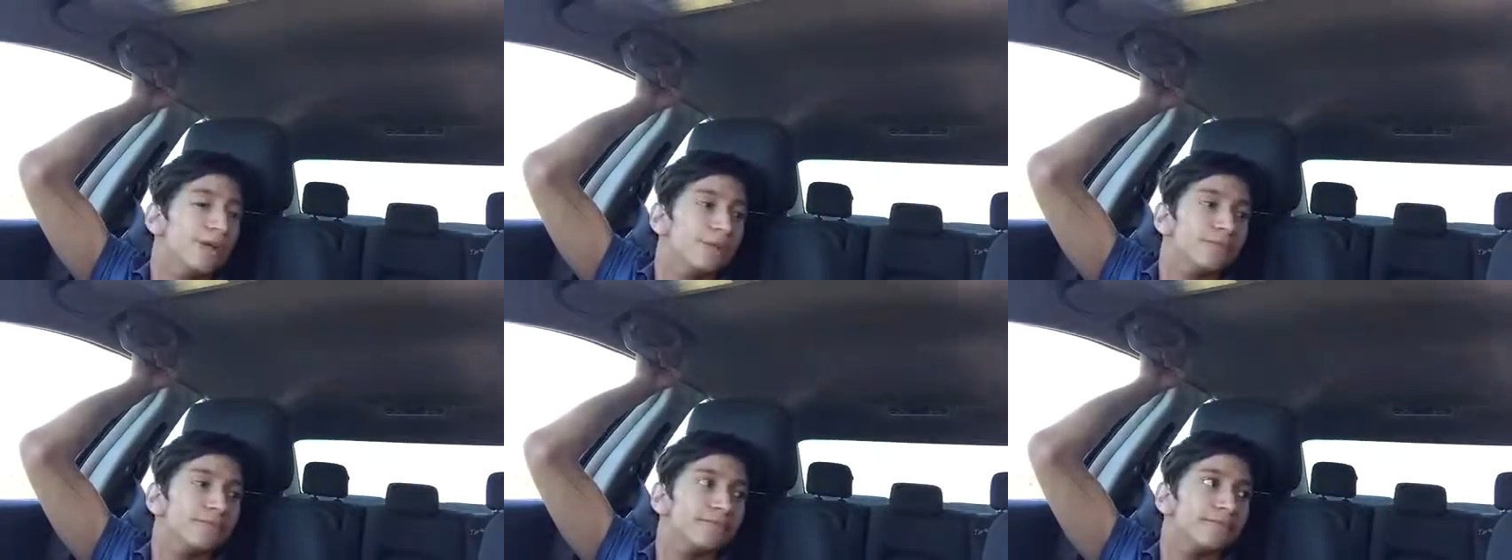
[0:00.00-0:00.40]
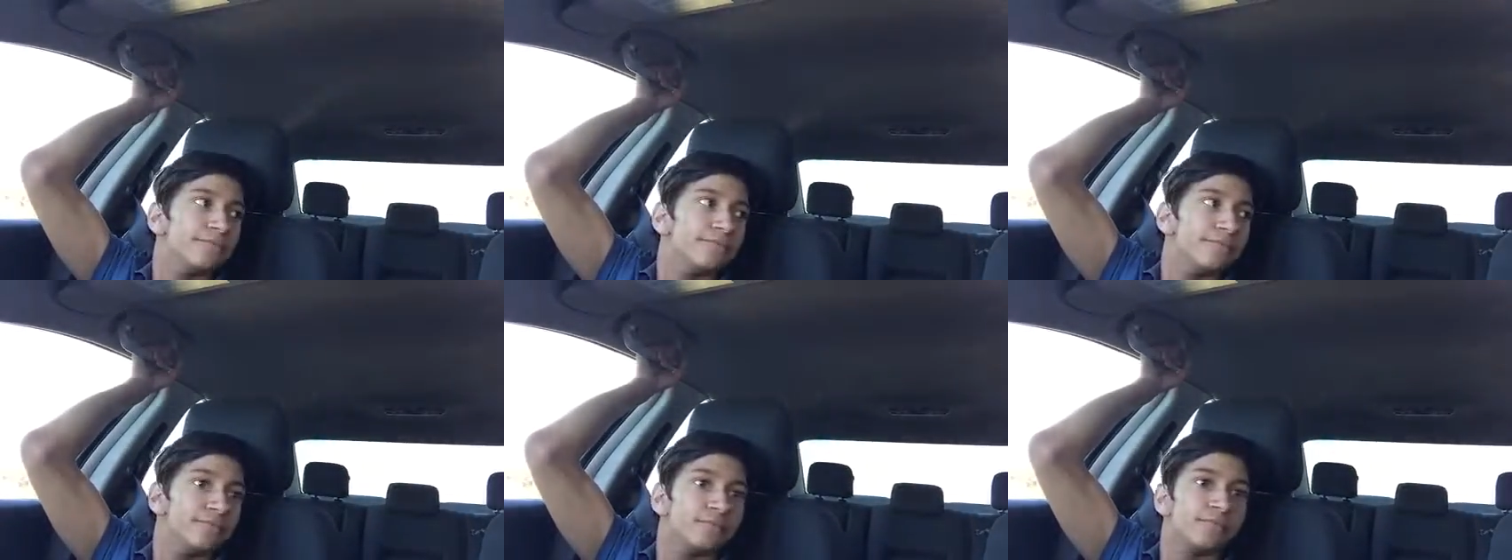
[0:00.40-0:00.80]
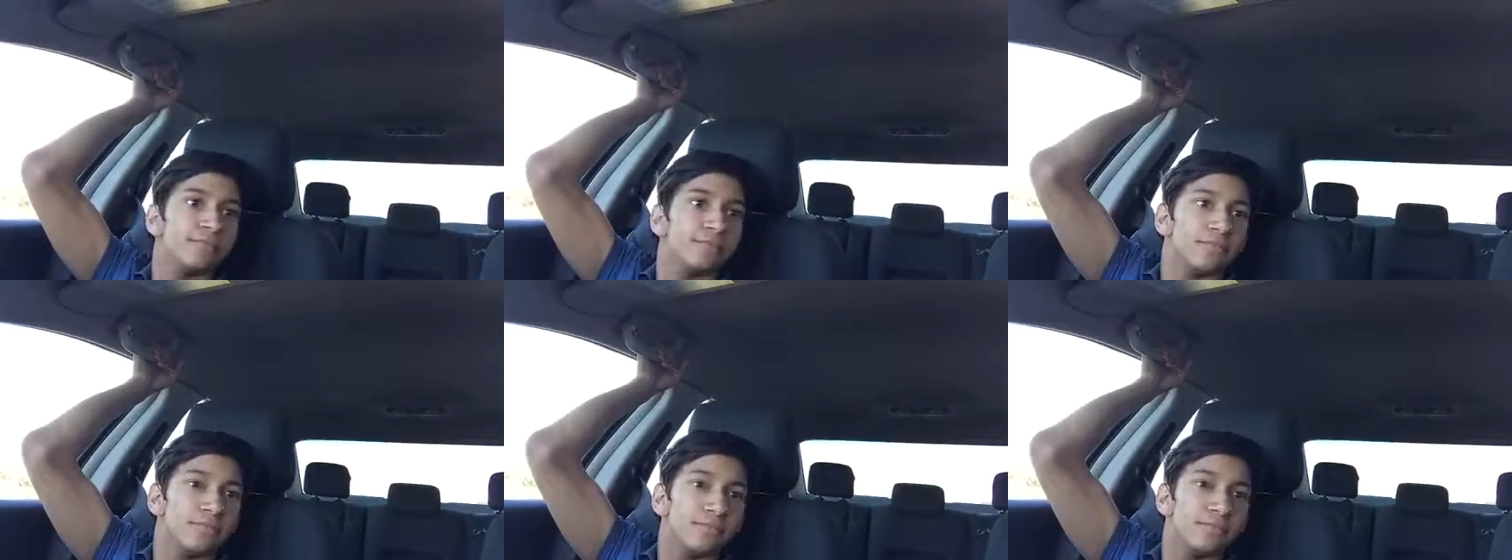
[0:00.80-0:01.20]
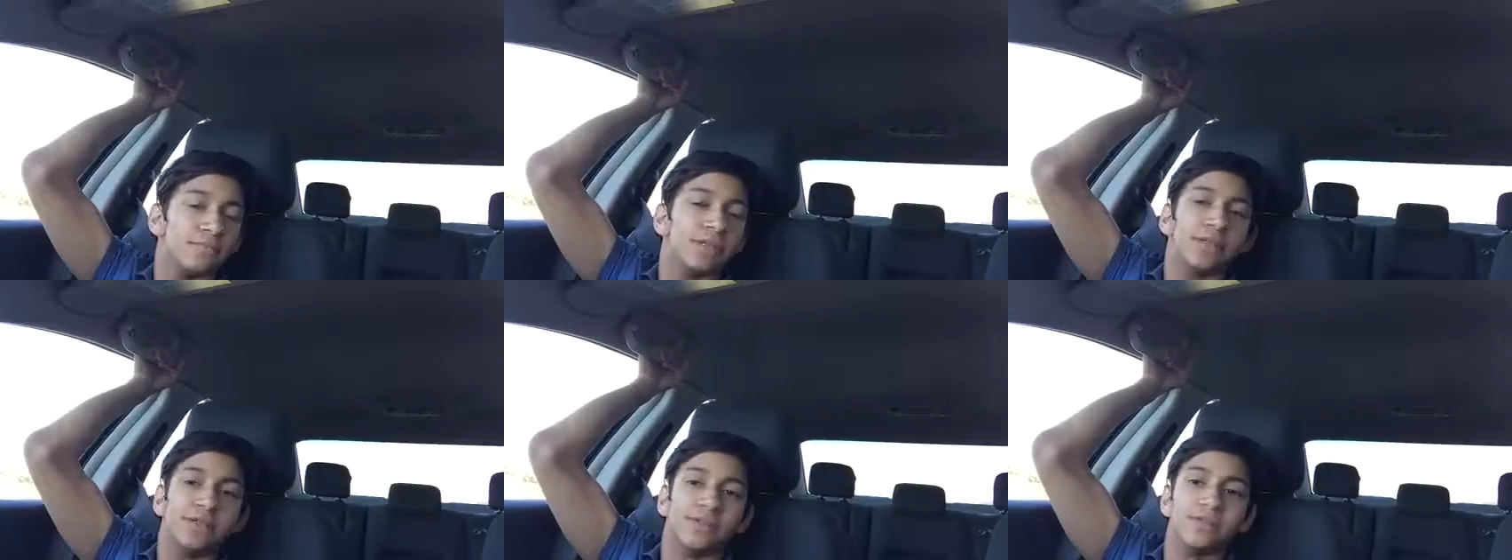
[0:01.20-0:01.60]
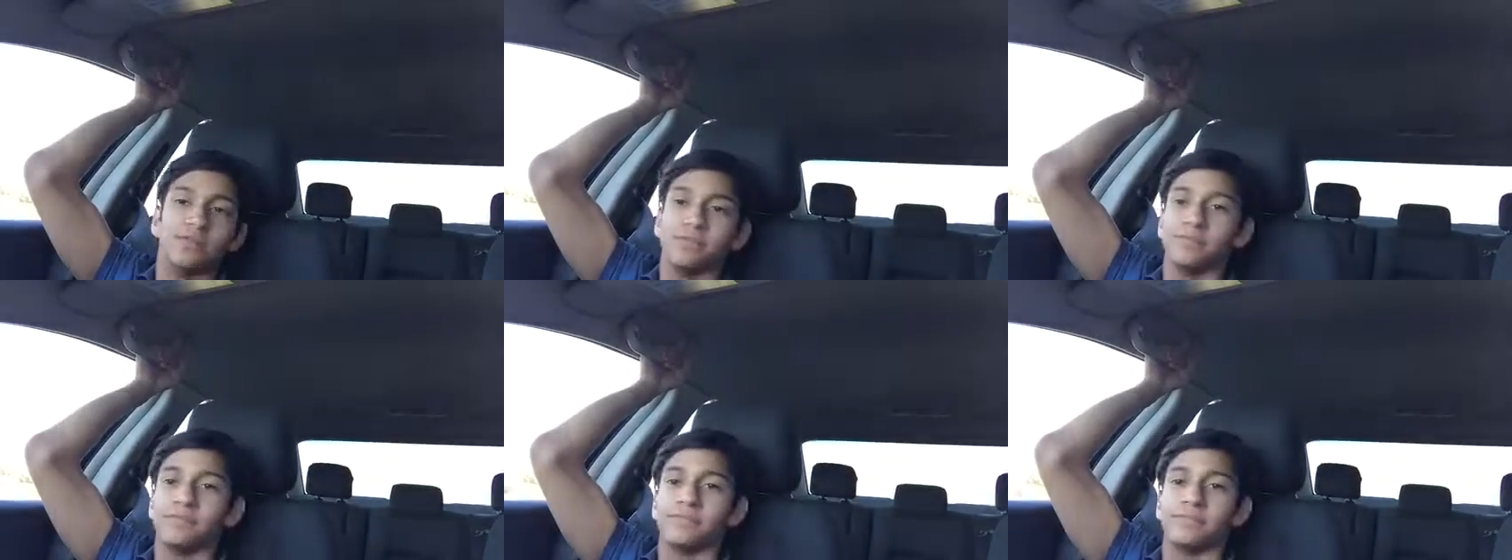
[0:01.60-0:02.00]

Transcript: up. Thank you.